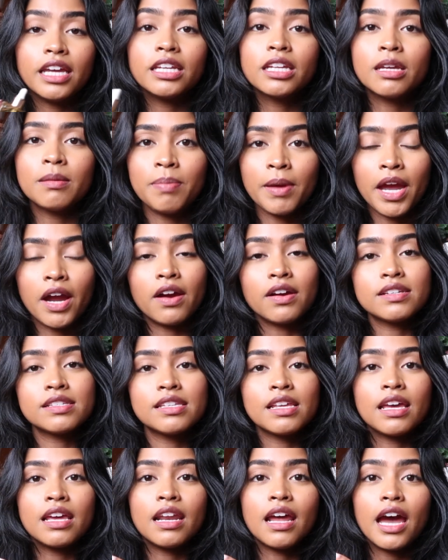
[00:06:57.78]
In
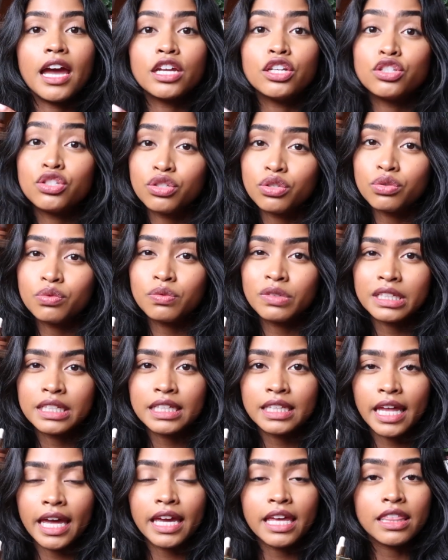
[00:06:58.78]
comparison, I do really
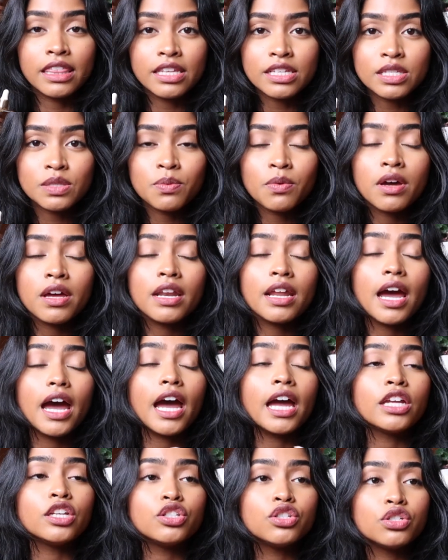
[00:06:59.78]
like this one.
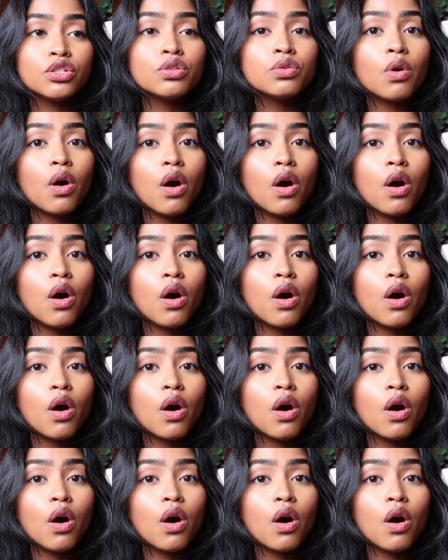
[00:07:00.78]
I do